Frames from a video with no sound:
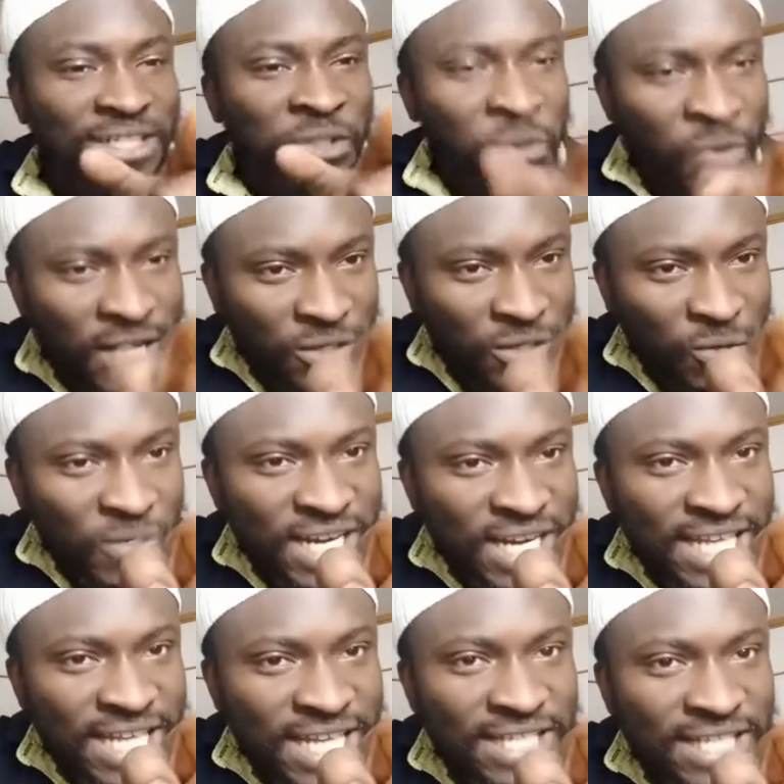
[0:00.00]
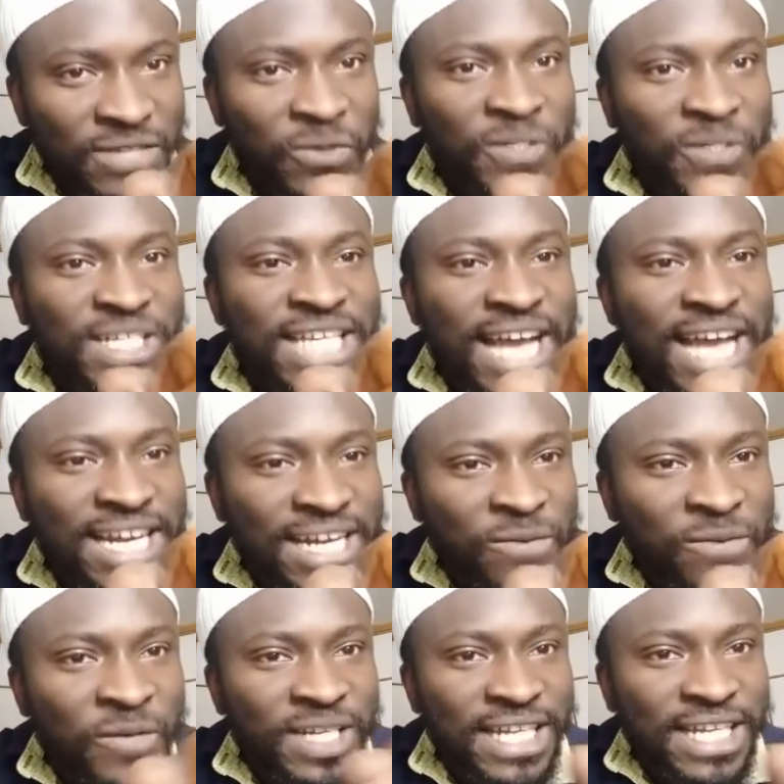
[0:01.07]
You, the Sunnis, you
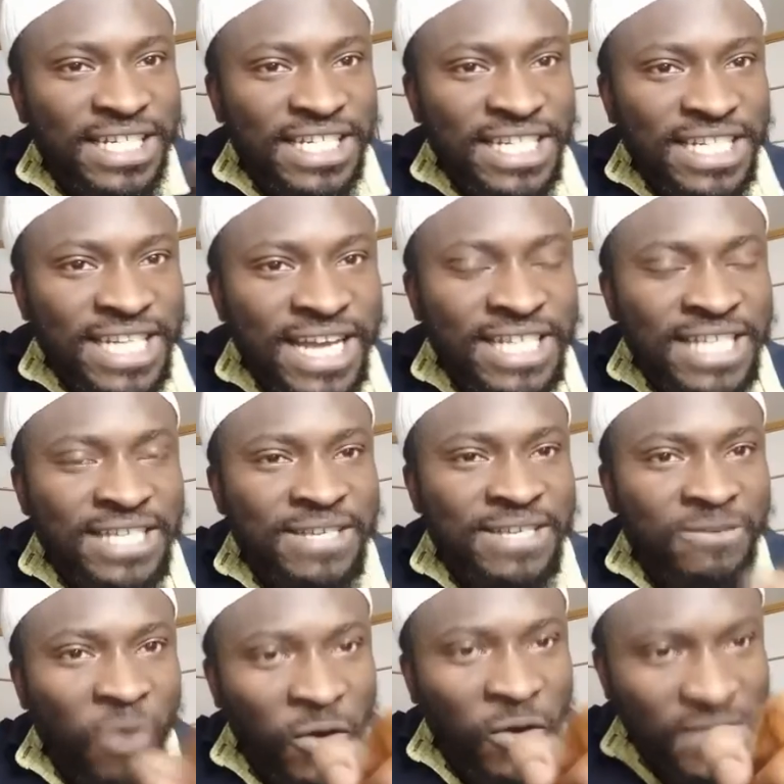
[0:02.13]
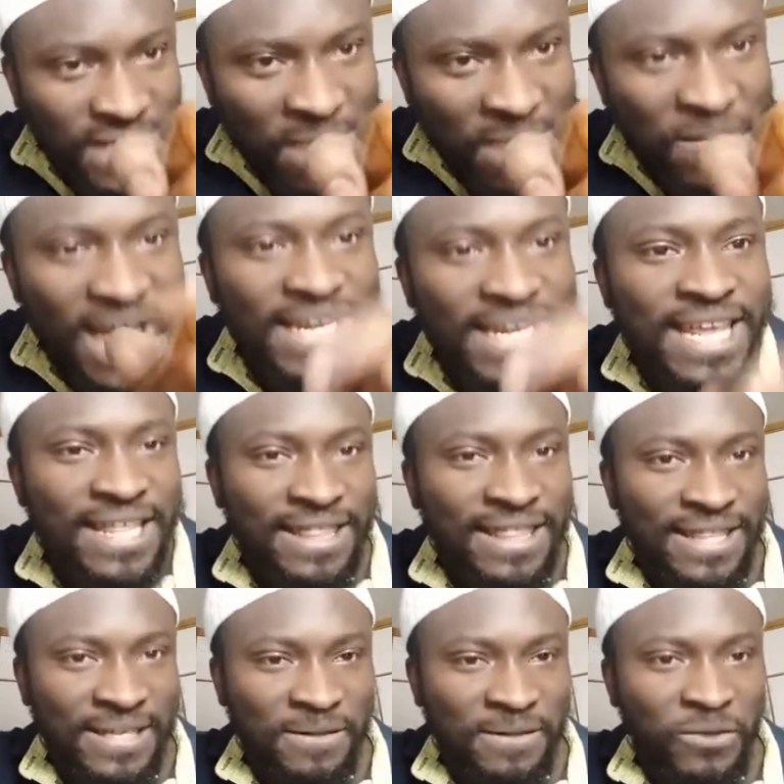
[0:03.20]
disagree with the Shias on some
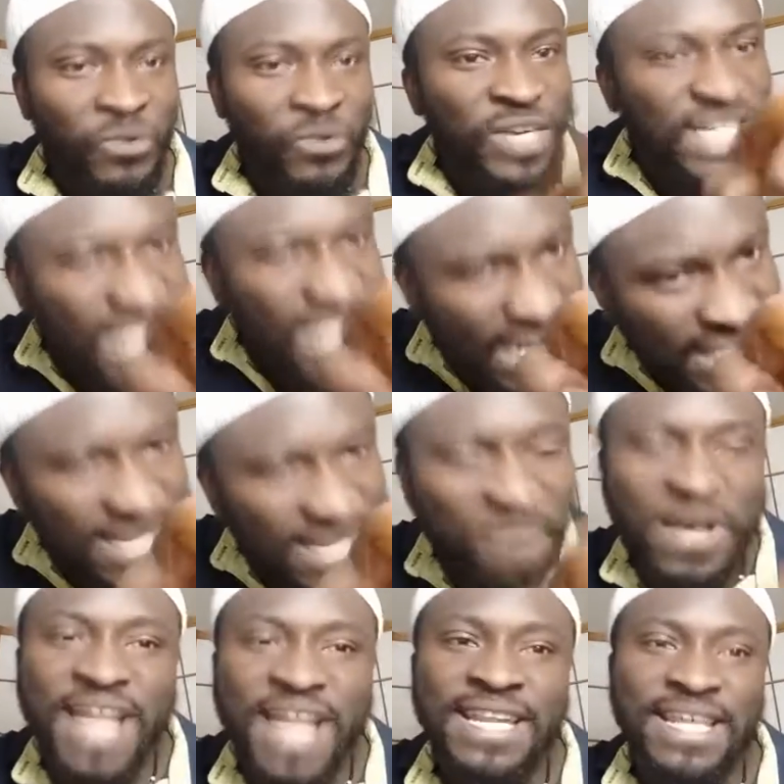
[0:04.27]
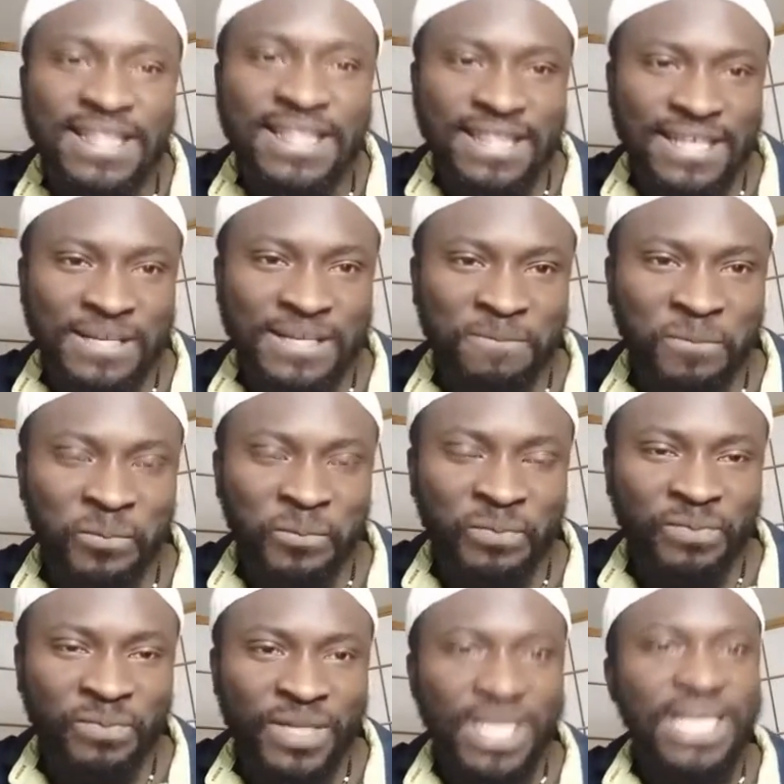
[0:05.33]
hadith. You reject some hadith.
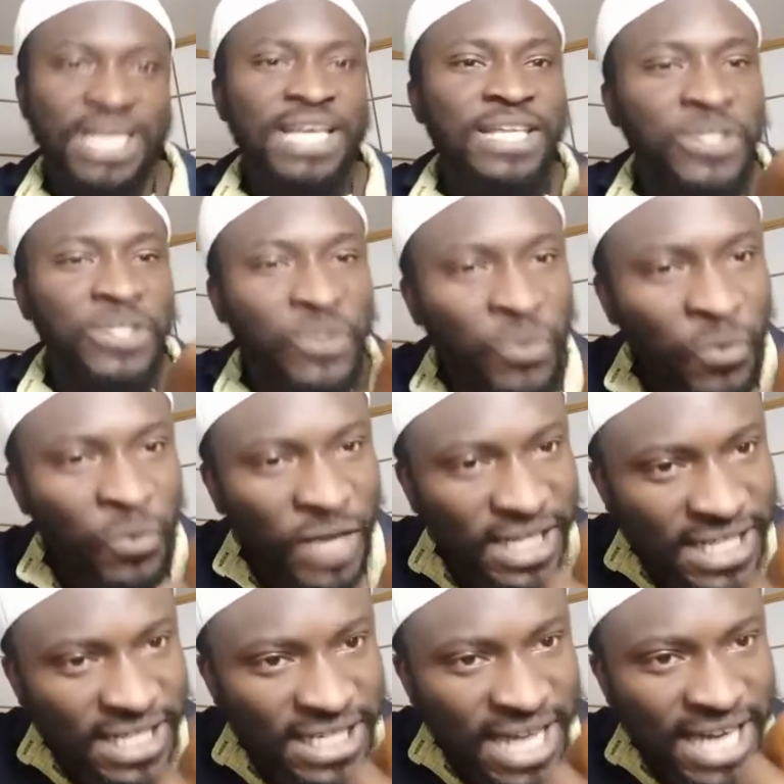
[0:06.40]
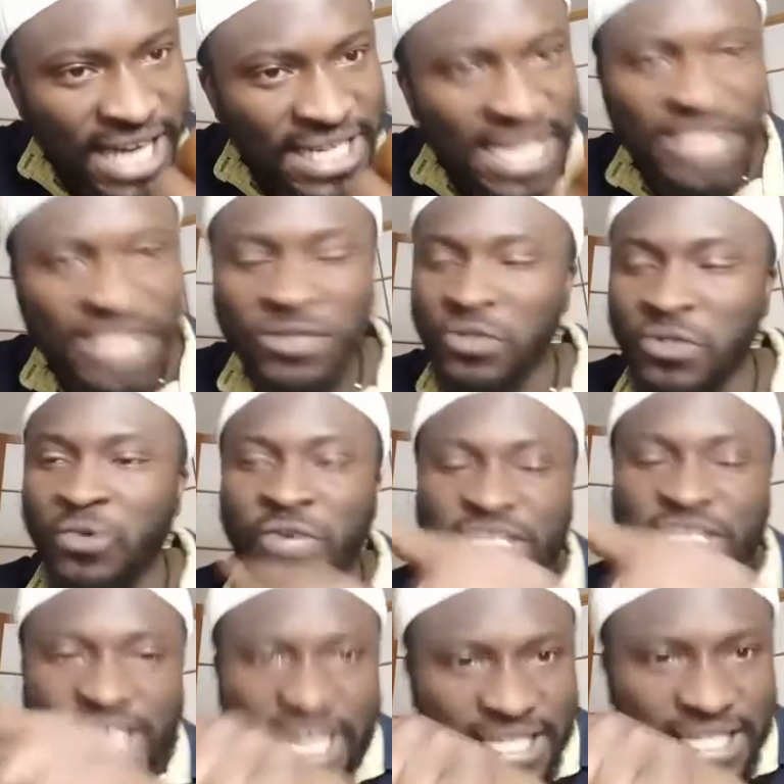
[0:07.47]
You, the Tijaniyas,
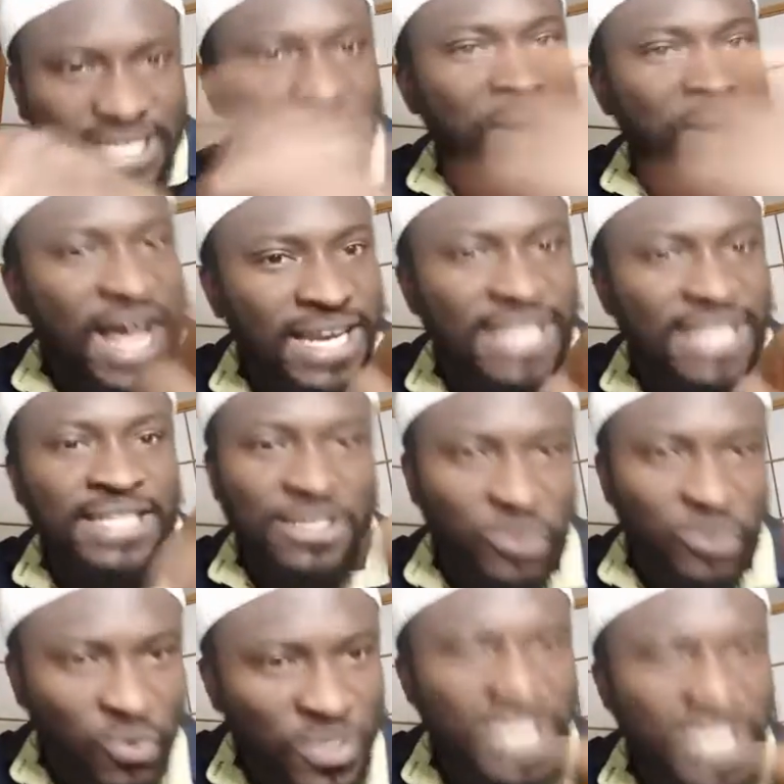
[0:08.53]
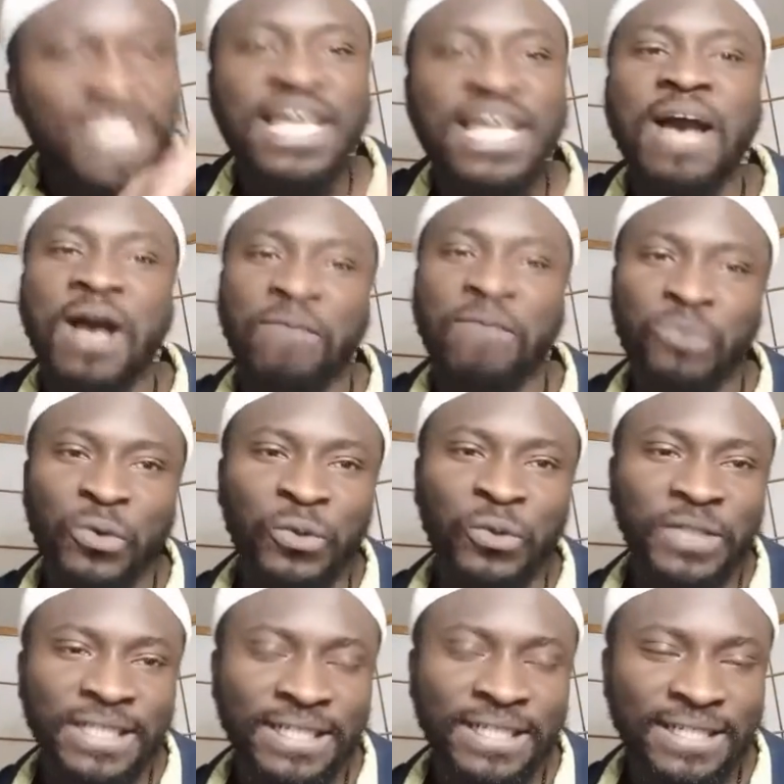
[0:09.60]
you reject some hadith the Sunnis are
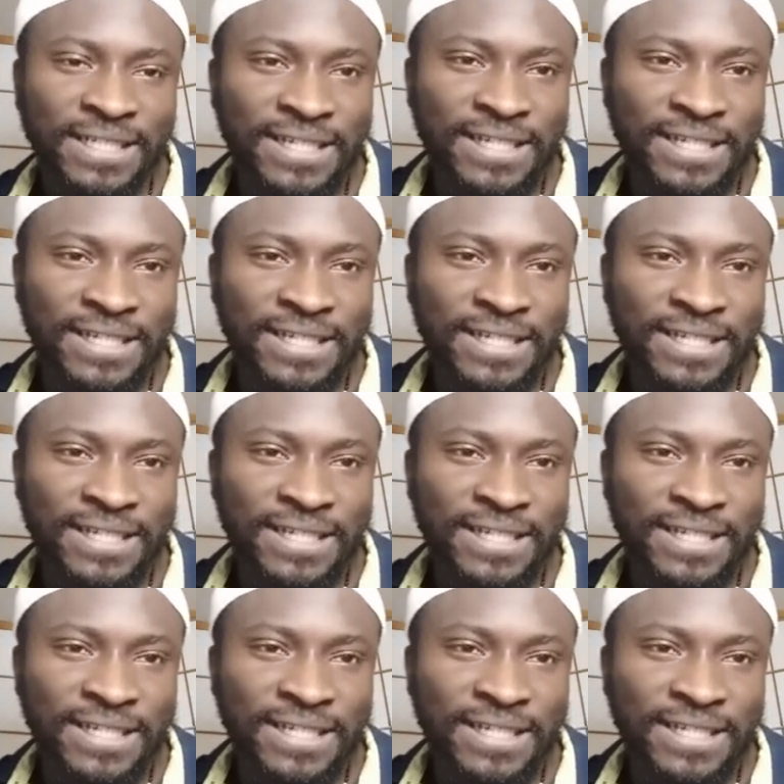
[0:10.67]
upholding.